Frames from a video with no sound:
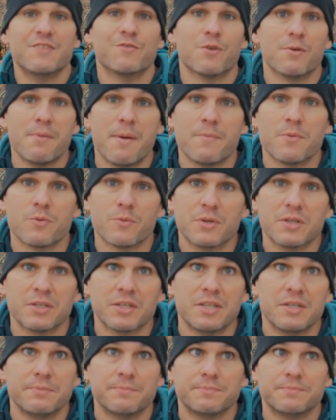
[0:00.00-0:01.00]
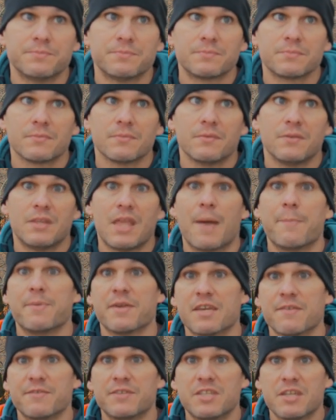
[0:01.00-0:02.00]
even remember really that
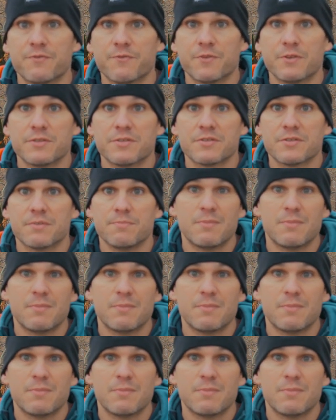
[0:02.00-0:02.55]
big of a difference.